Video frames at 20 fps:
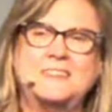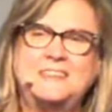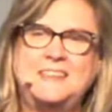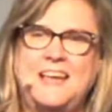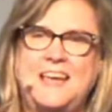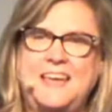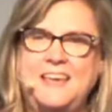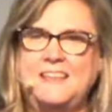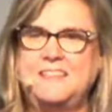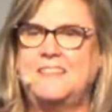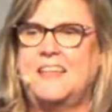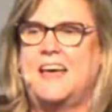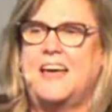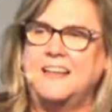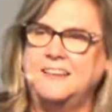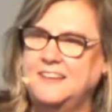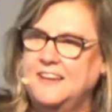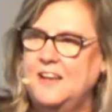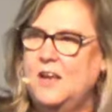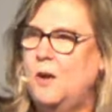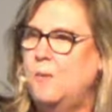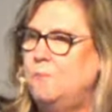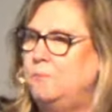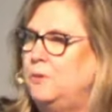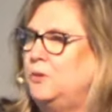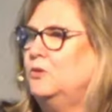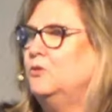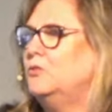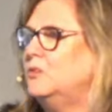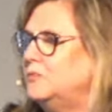to take that
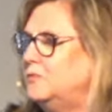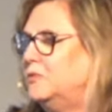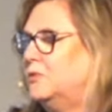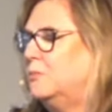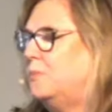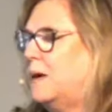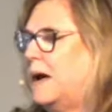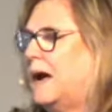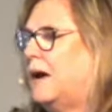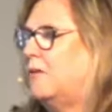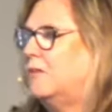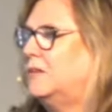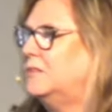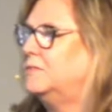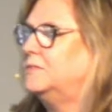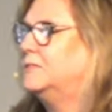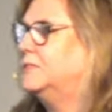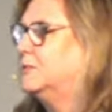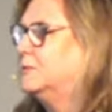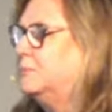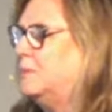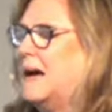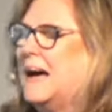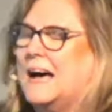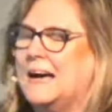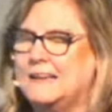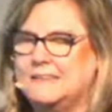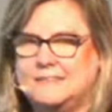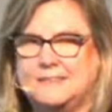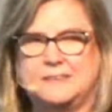beautiful, powerful,
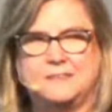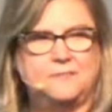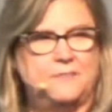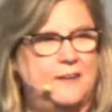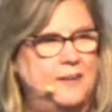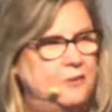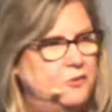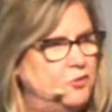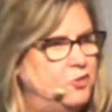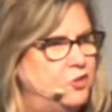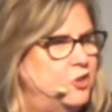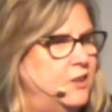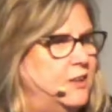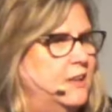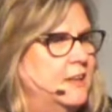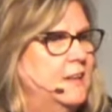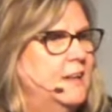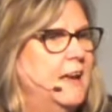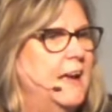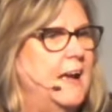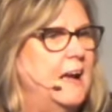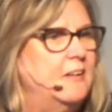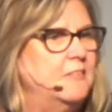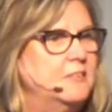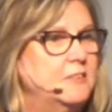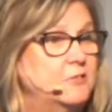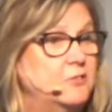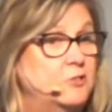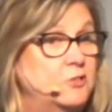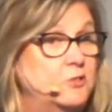positive energy
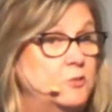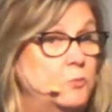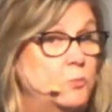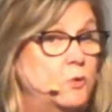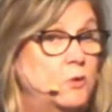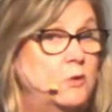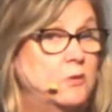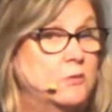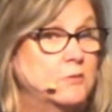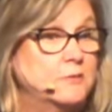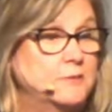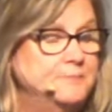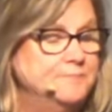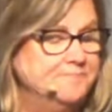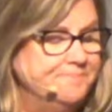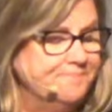out into the world.